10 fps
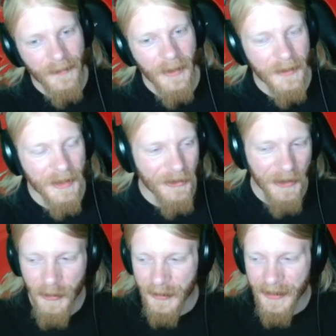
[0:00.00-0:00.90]
Central
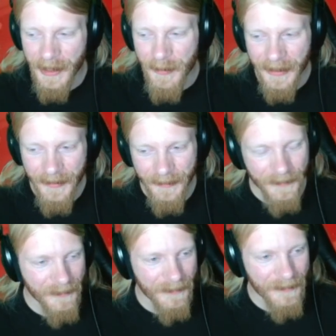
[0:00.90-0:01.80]
Asia was claiming.
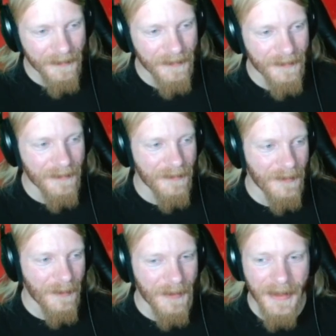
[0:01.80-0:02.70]

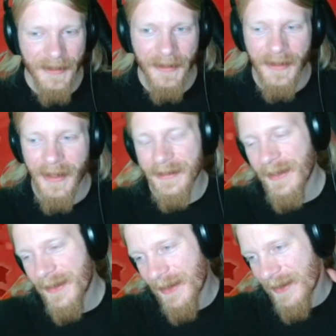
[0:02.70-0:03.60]
That's
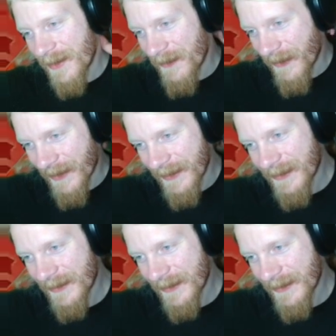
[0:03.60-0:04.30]
not the case anymore.